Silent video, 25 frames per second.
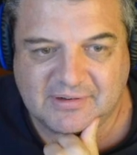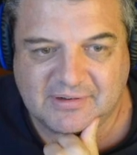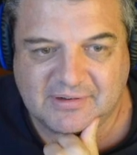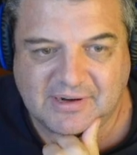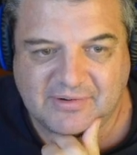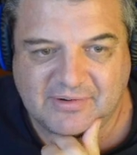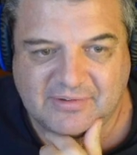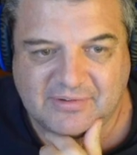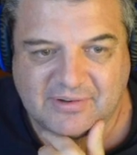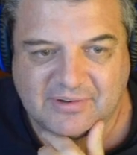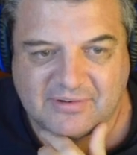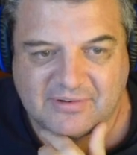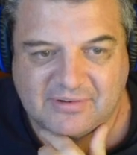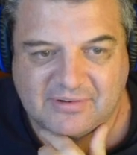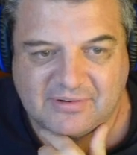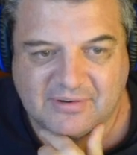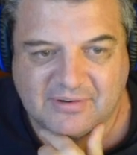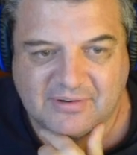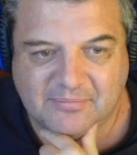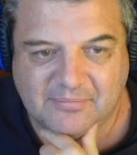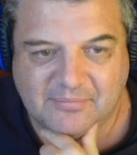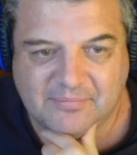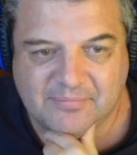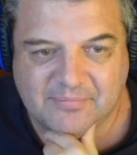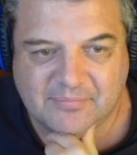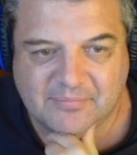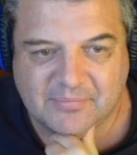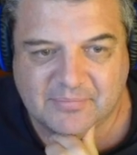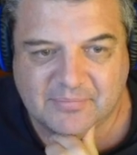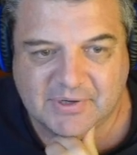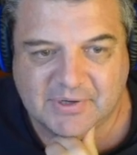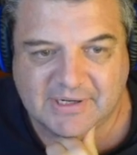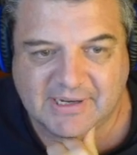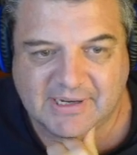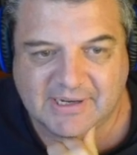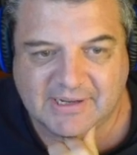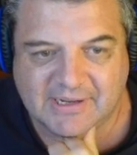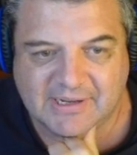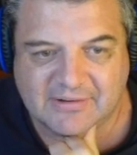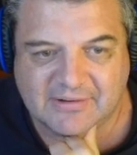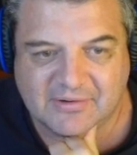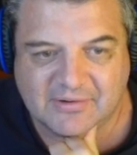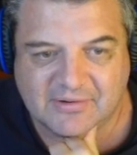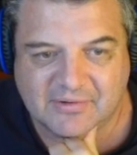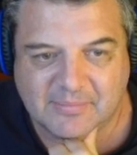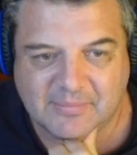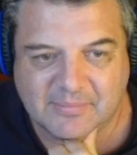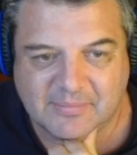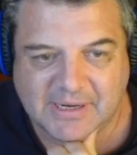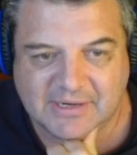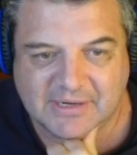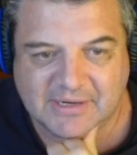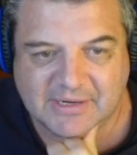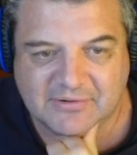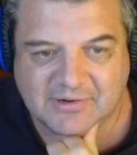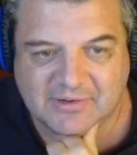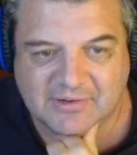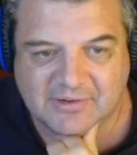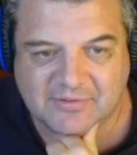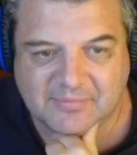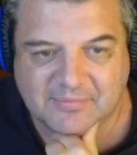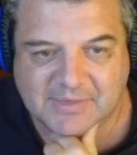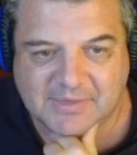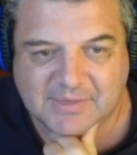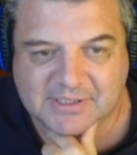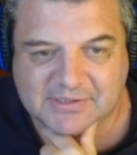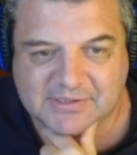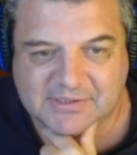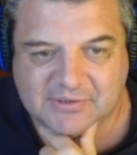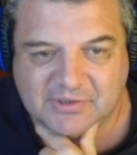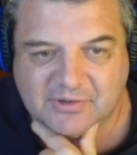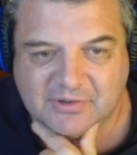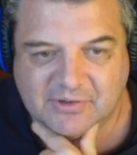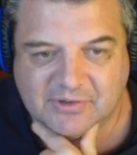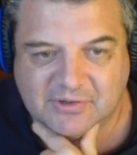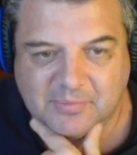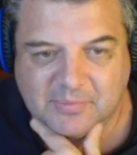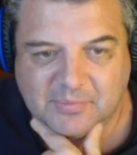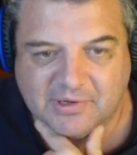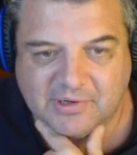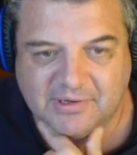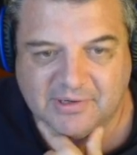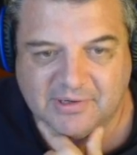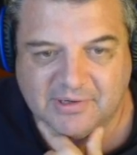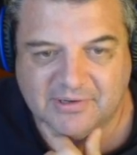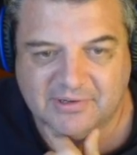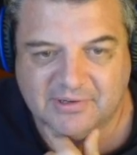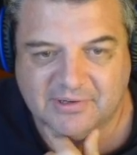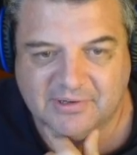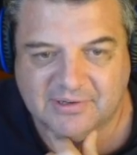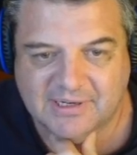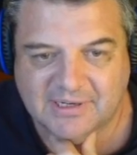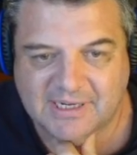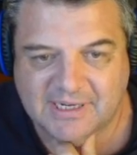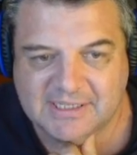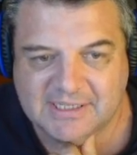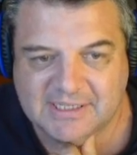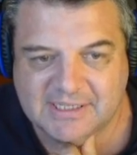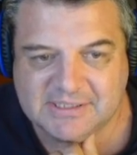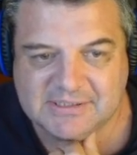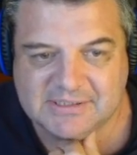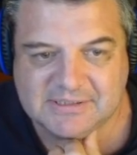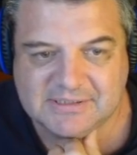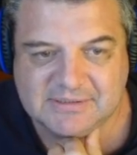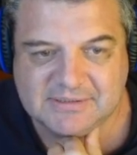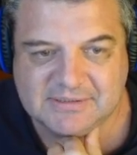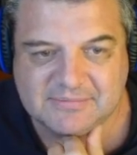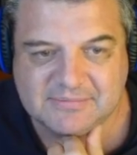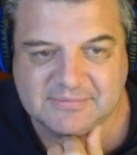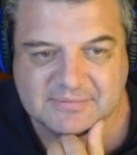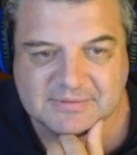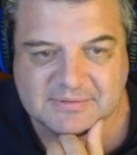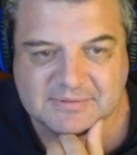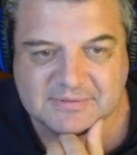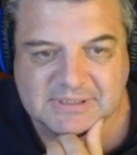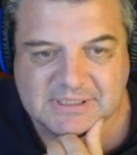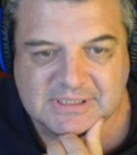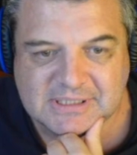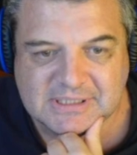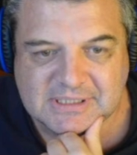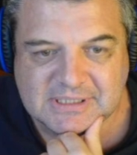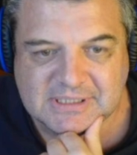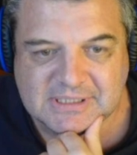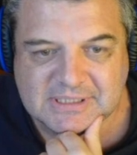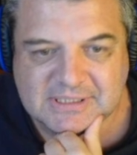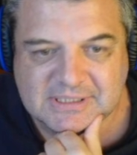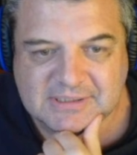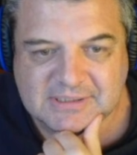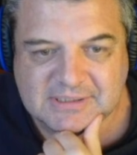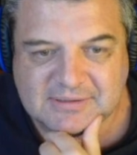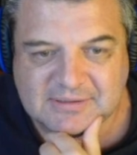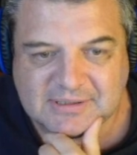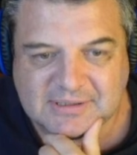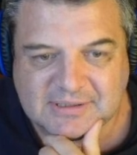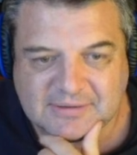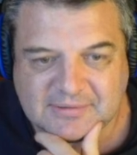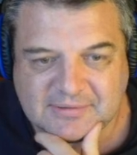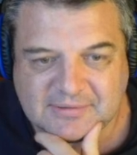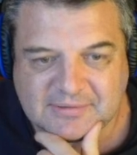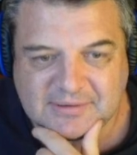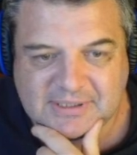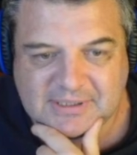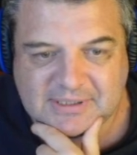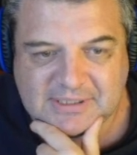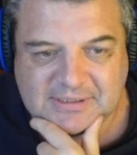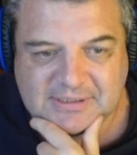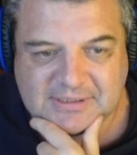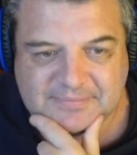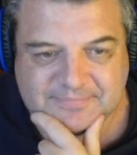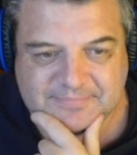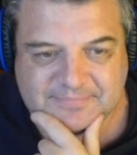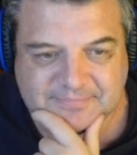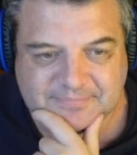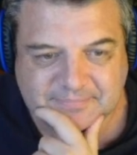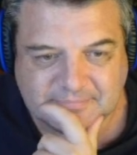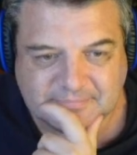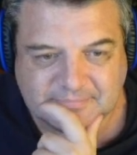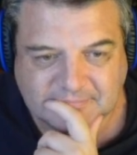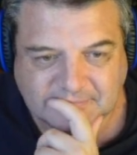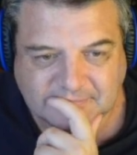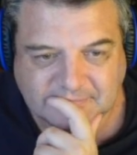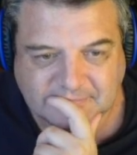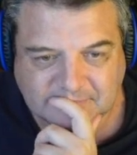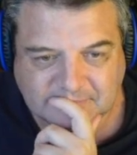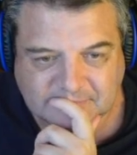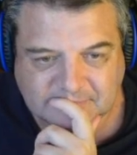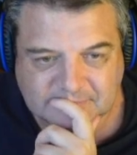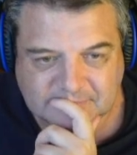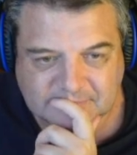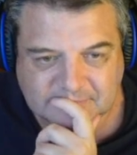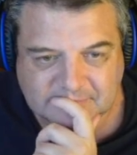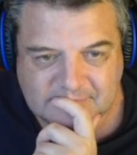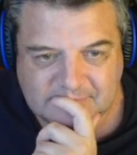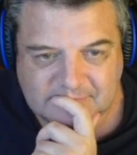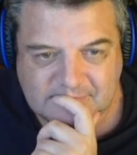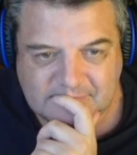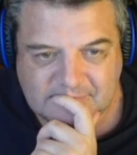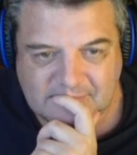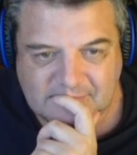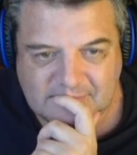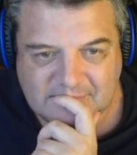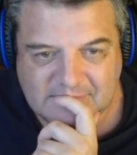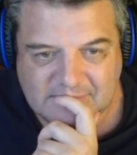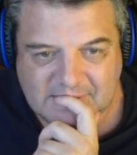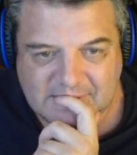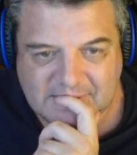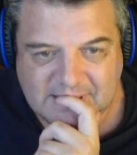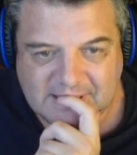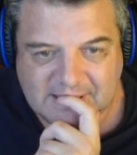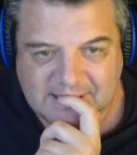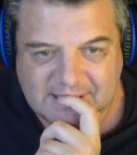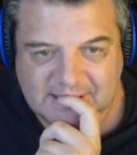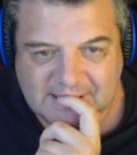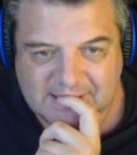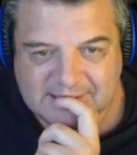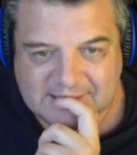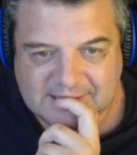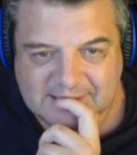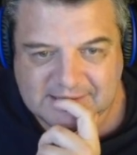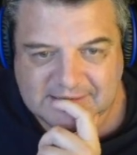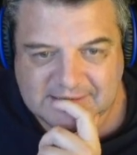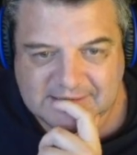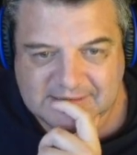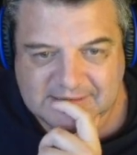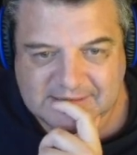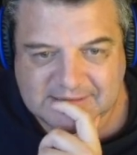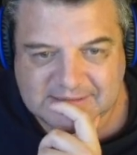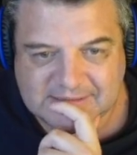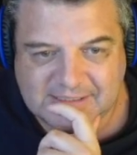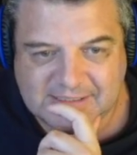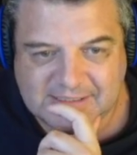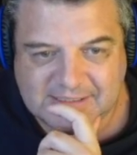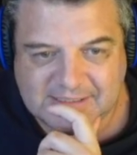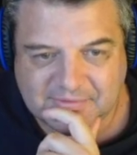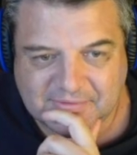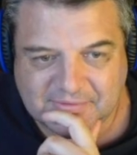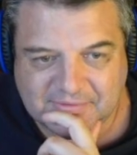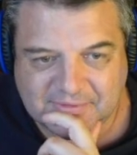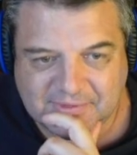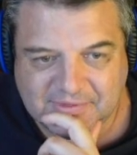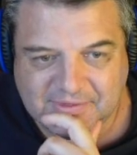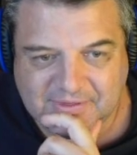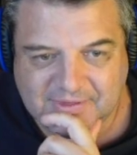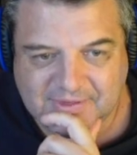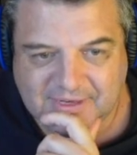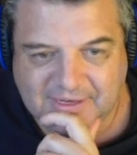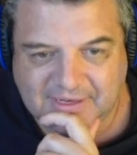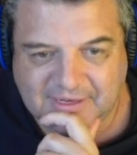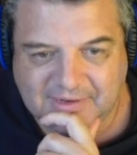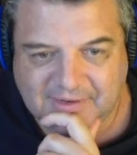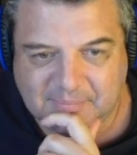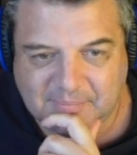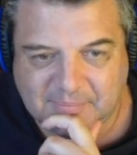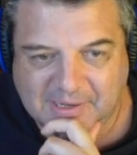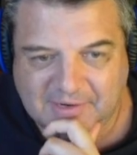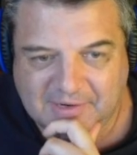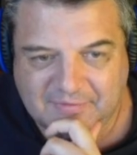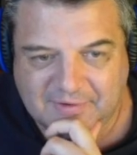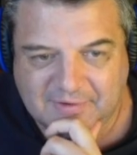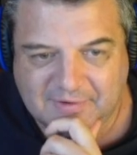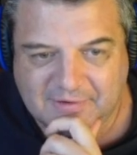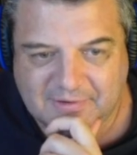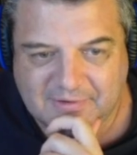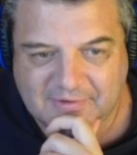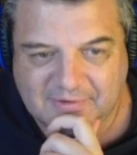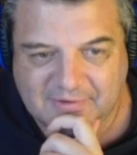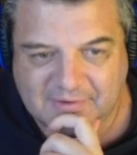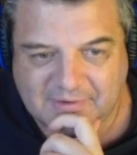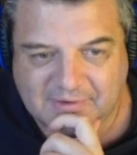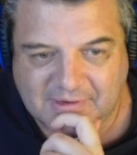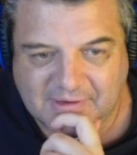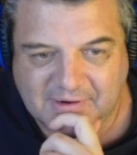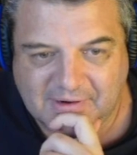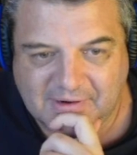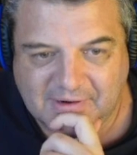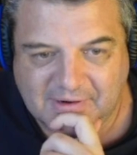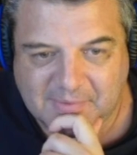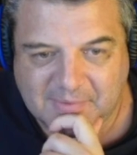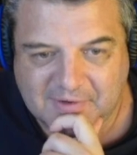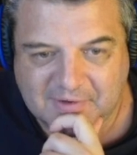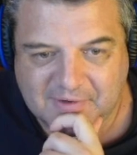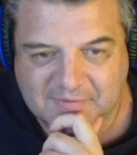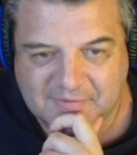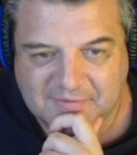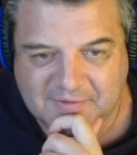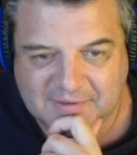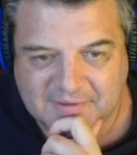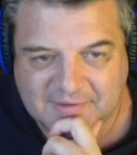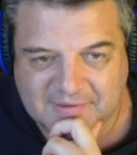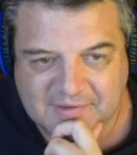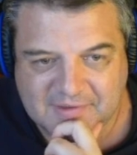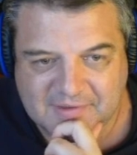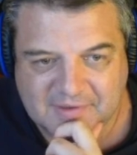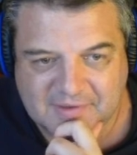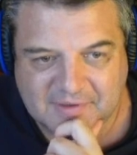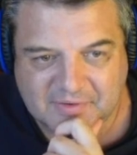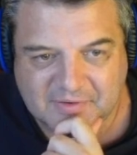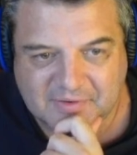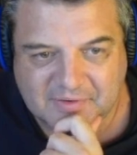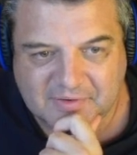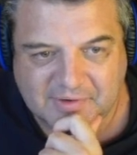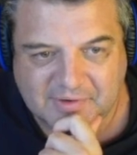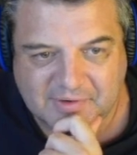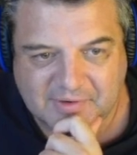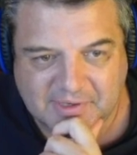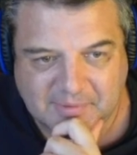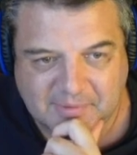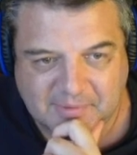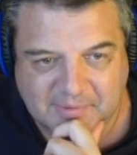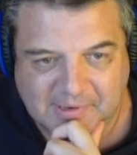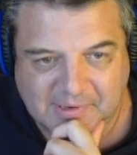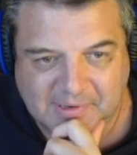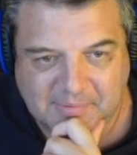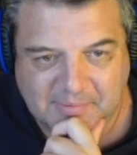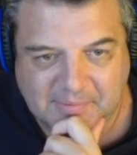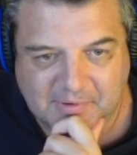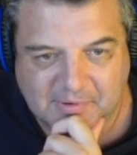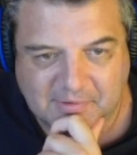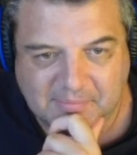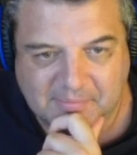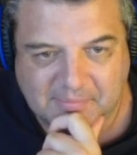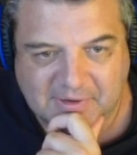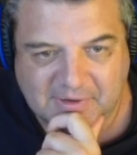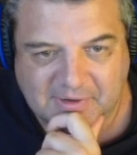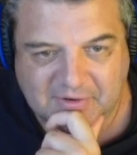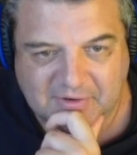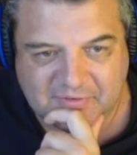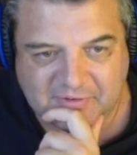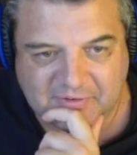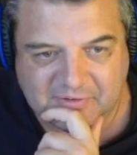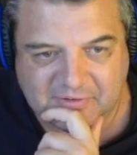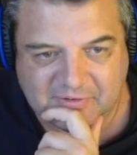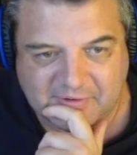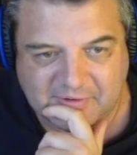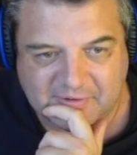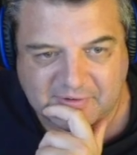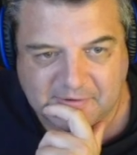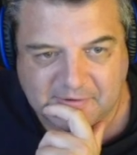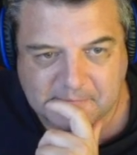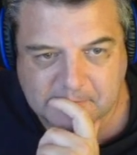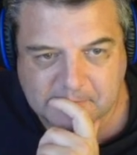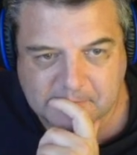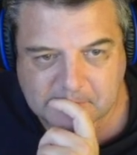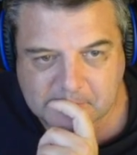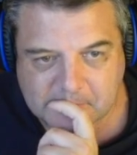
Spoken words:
The current system predates the dramatic transformation in news reporting in digital age. Blah, blah, blah. It doesn't really say the benefits, and there are benefits. I was reading up on the benefits of it.